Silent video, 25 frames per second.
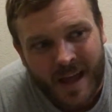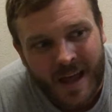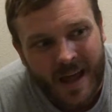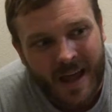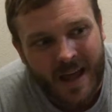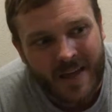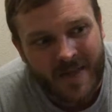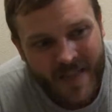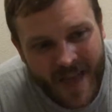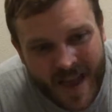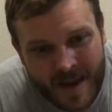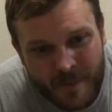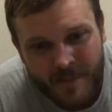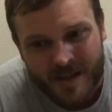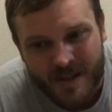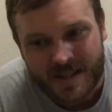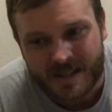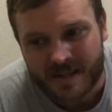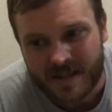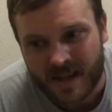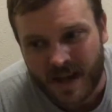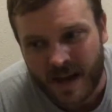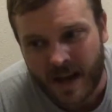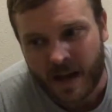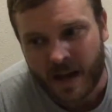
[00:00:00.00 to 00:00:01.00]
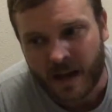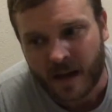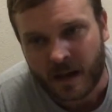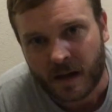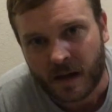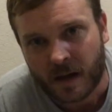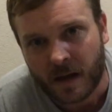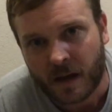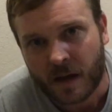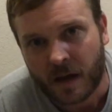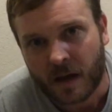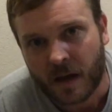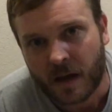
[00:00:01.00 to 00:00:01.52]
And they've been saying,
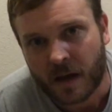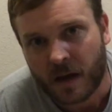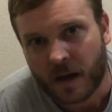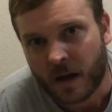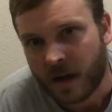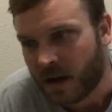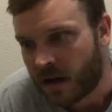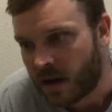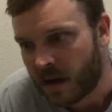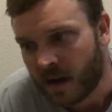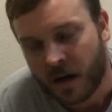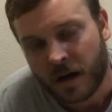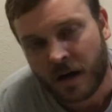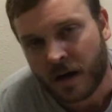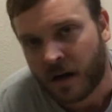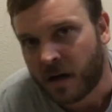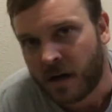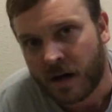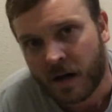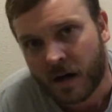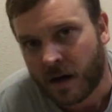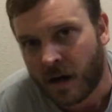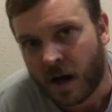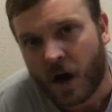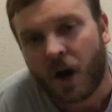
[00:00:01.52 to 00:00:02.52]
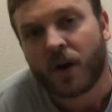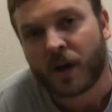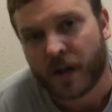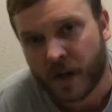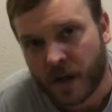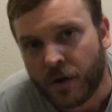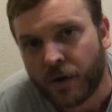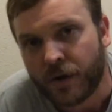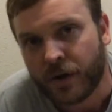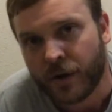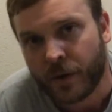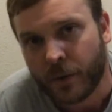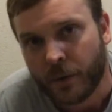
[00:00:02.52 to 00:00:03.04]
I'll
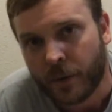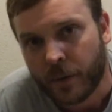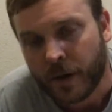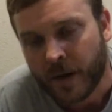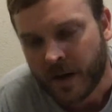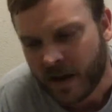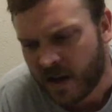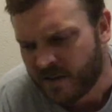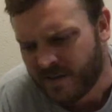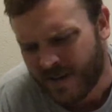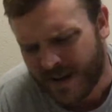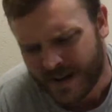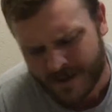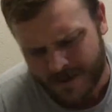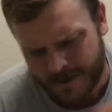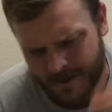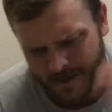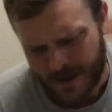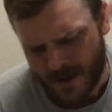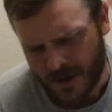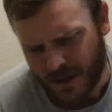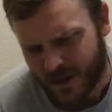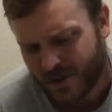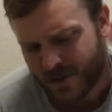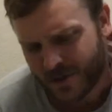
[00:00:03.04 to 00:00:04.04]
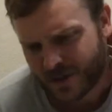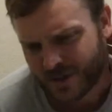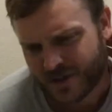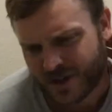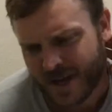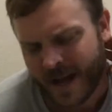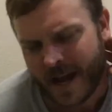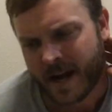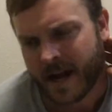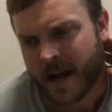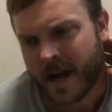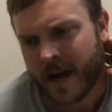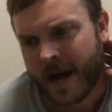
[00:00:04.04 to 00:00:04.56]
kill you. In fact, you don't
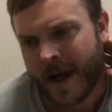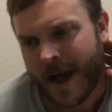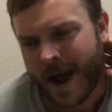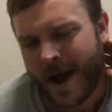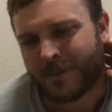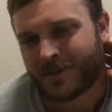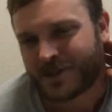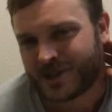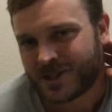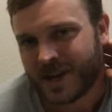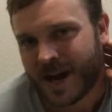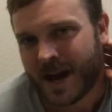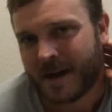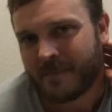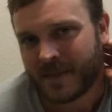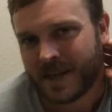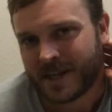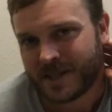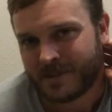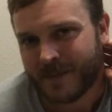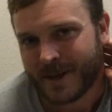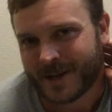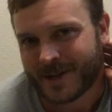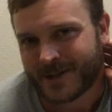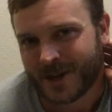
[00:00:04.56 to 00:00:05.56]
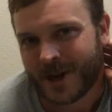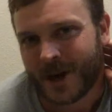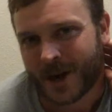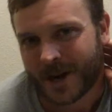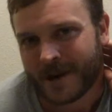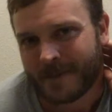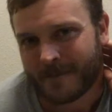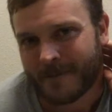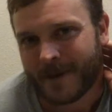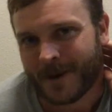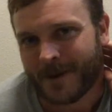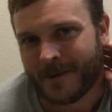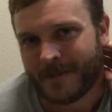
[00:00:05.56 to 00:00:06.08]
understand how much time they spend talking
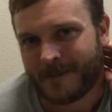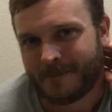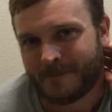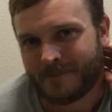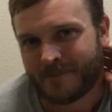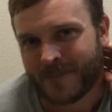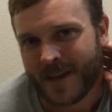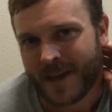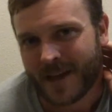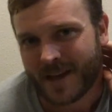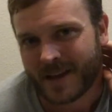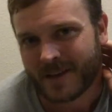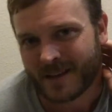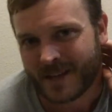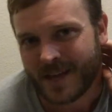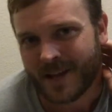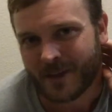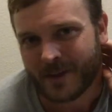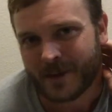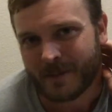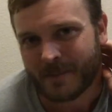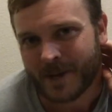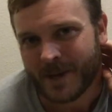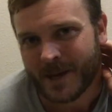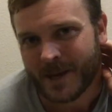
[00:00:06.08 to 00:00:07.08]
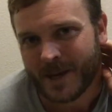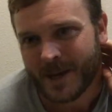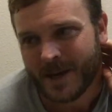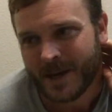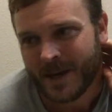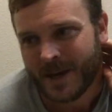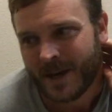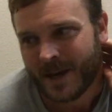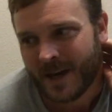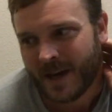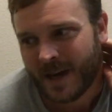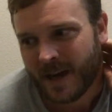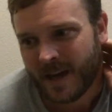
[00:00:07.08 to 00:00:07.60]
about killing me.
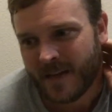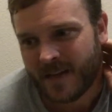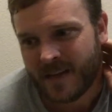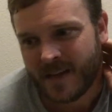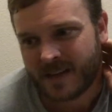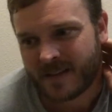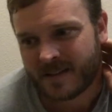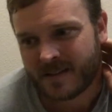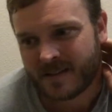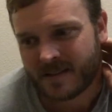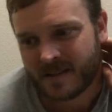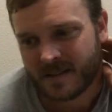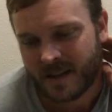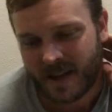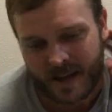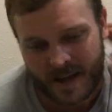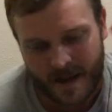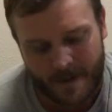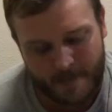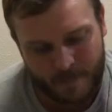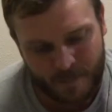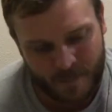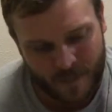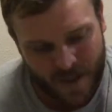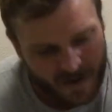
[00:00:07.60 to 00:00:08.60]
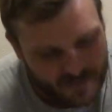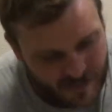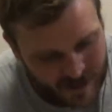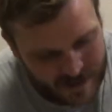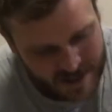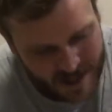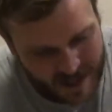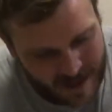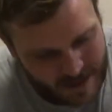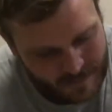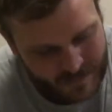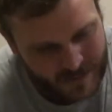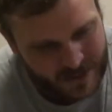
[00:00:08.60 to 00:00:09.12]
And then, like, every
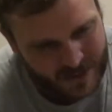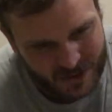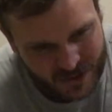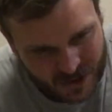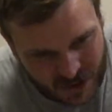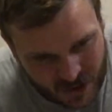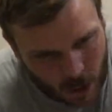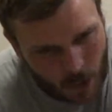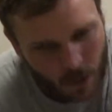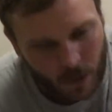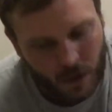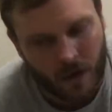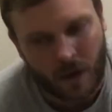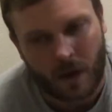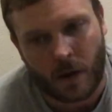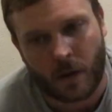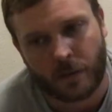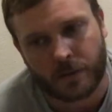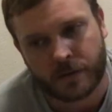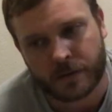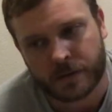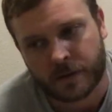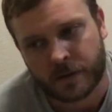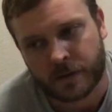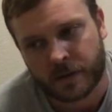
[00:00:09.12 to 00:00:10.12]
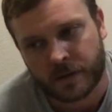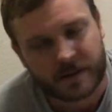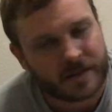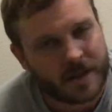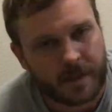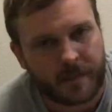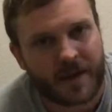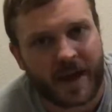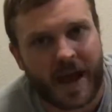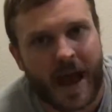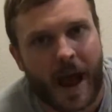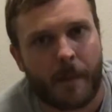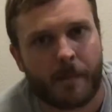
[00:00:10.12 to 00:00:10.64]
time they're so close,
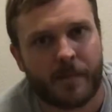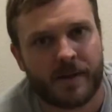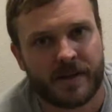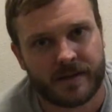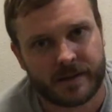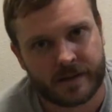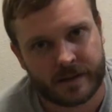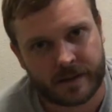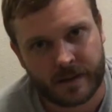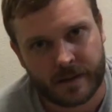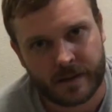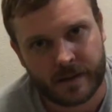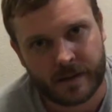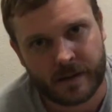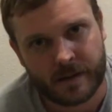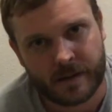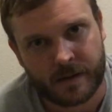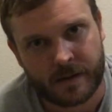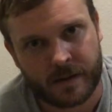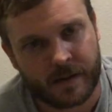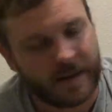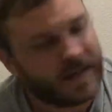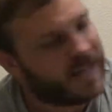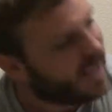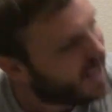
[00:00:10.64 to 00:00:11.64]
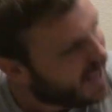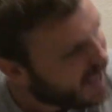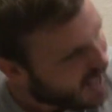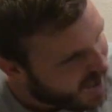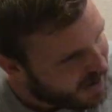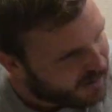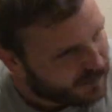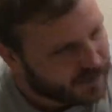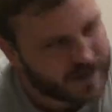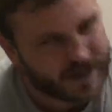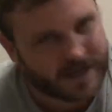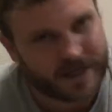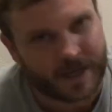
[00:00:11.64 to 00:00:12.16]
something happens.
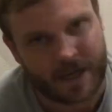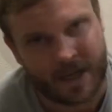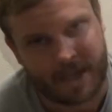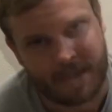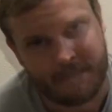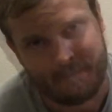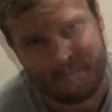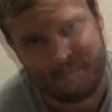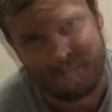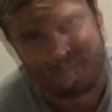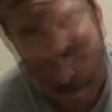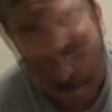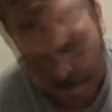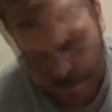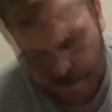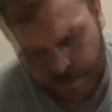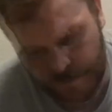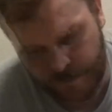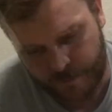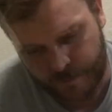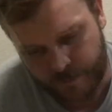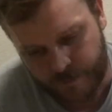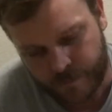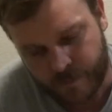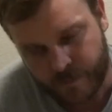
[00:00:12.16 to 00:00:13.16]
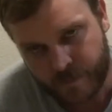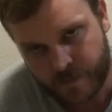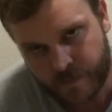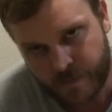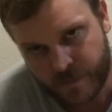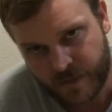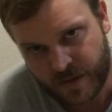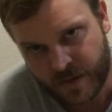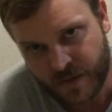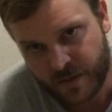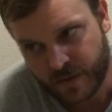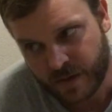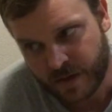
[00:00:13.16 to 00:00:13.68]
Every time.
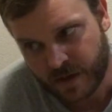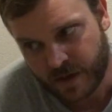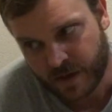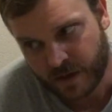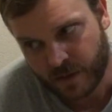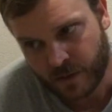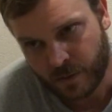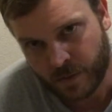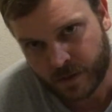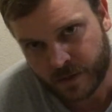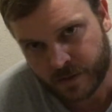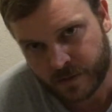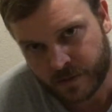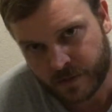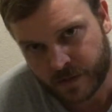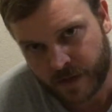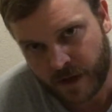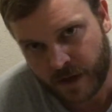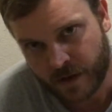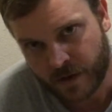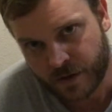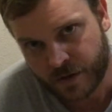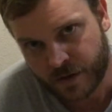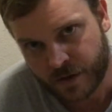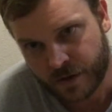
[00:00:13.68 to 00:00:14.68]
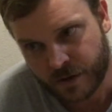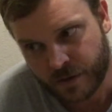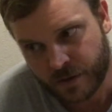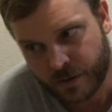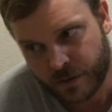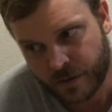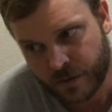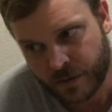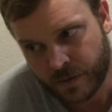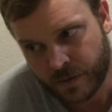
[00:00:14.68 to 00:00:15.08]
You can kill what scares you.